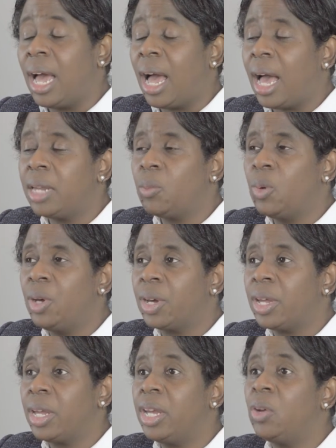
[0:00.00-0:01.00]
and
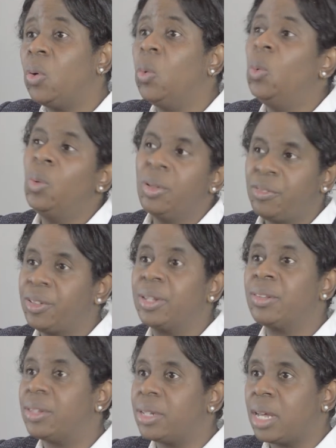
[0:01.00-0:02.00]
work in all the
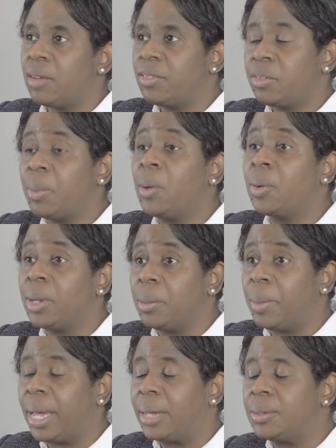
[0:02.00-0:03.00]
fields that I've spoken
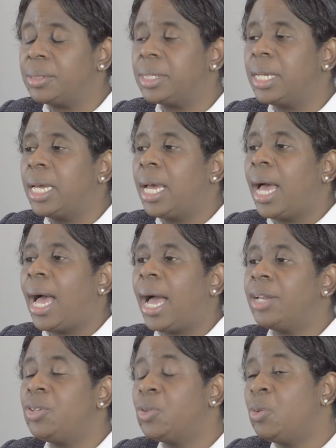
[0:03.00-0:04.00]
about,
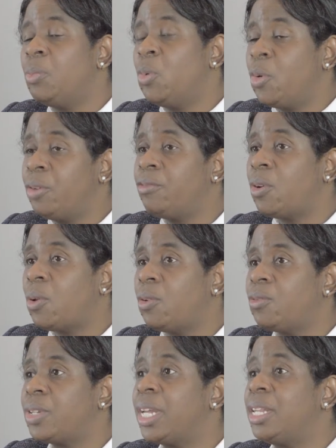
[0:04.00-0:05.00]
and you're more
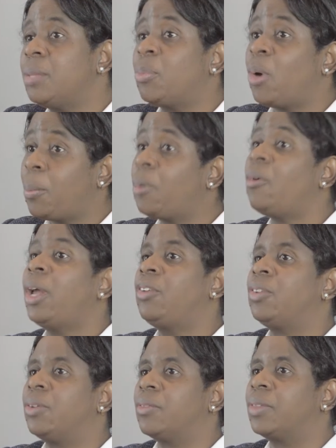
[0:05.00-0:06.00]
involved in the
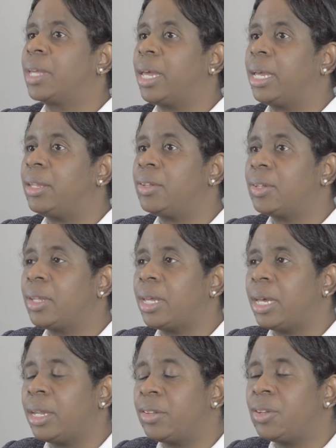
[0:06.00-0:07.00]
preparation of the case.
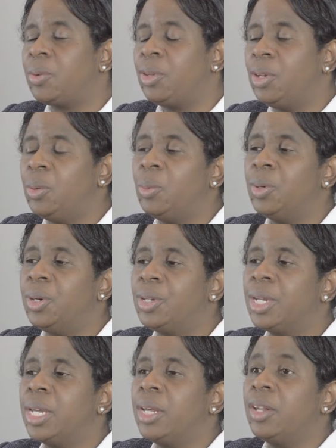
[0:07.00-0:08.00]
And so you
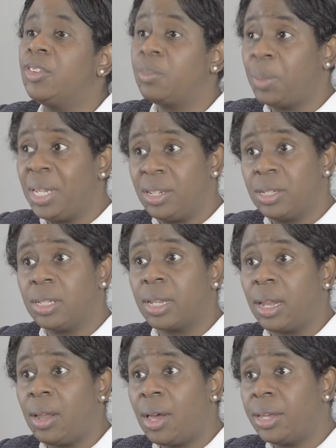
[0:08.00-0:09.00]
would speak to the
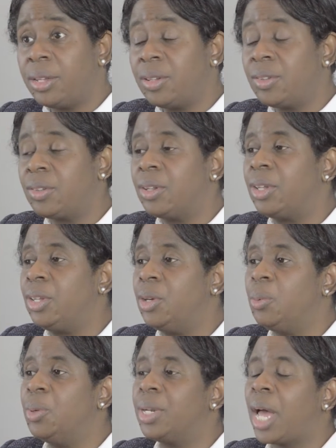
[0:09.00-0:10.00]
clients,
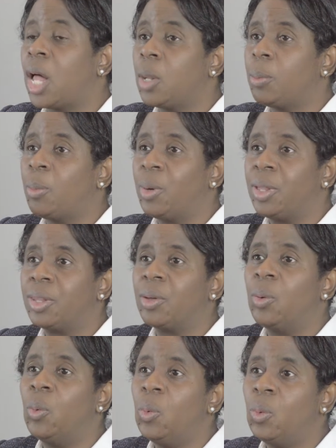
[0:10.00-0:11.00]
you would help with
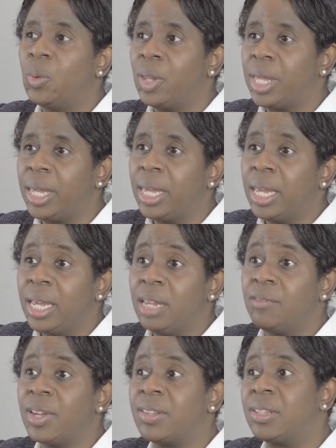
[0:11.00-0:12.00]
all the
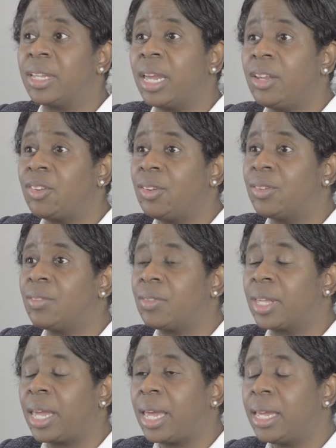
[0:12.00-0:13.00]
investigations of
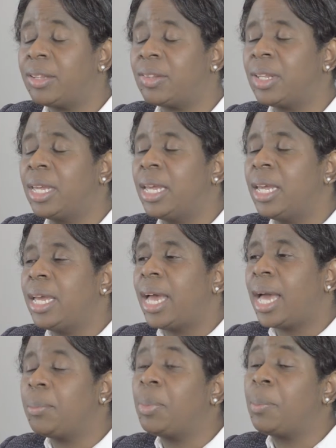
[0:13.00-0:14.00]
the case
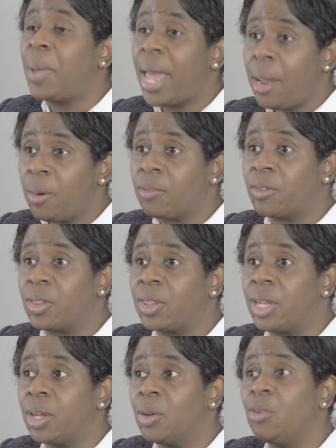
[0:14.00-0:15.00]
and prepare
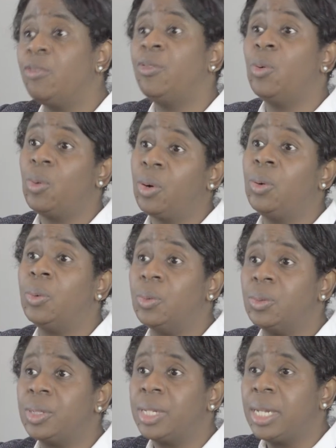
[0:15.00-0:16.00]
everything for
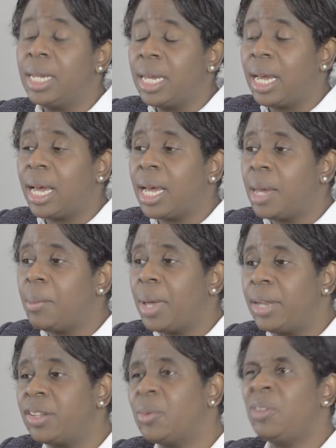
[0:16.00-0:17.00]
court.
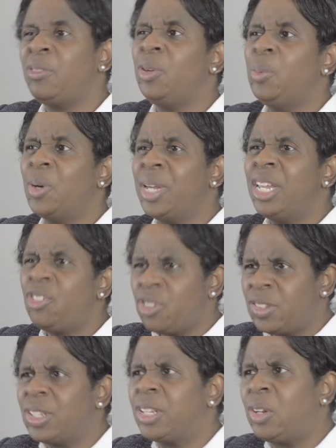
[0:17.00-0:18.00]
And so if you were
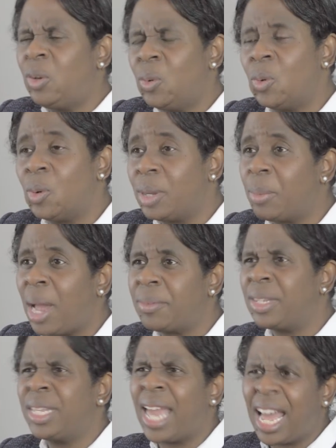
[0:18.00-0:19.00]
interested in law and perhaps
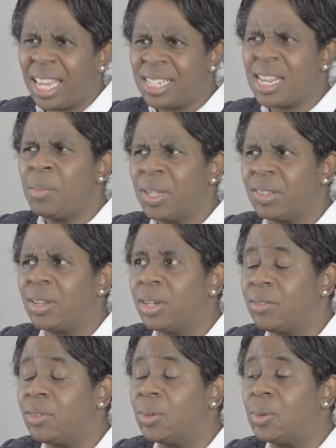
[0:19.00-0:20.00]
in the academic
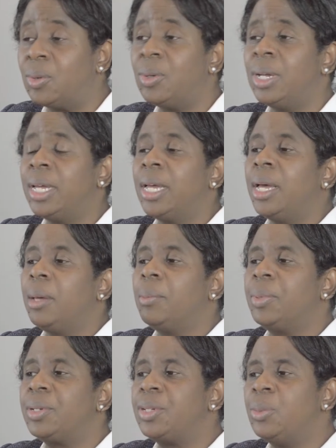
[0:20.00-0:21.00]
side of law,
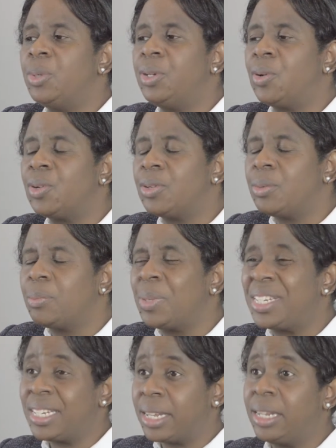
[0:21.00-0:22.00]
but you were not
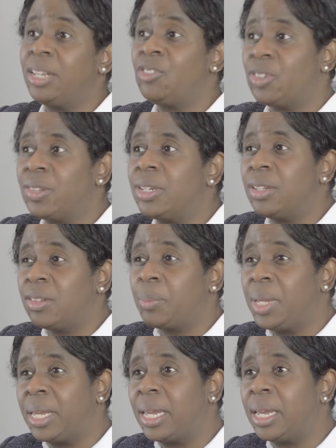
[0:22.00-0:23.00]
particularly interested in
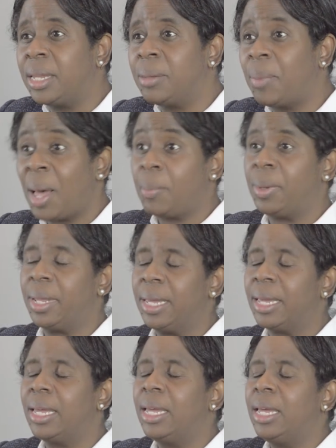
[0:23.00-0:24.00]
speaking in
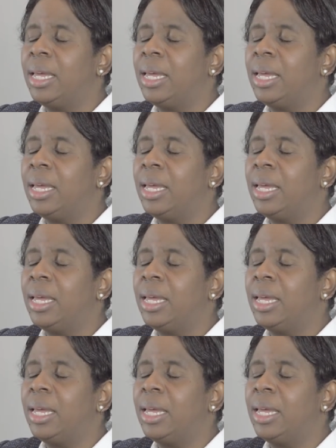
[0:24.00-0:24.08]
public,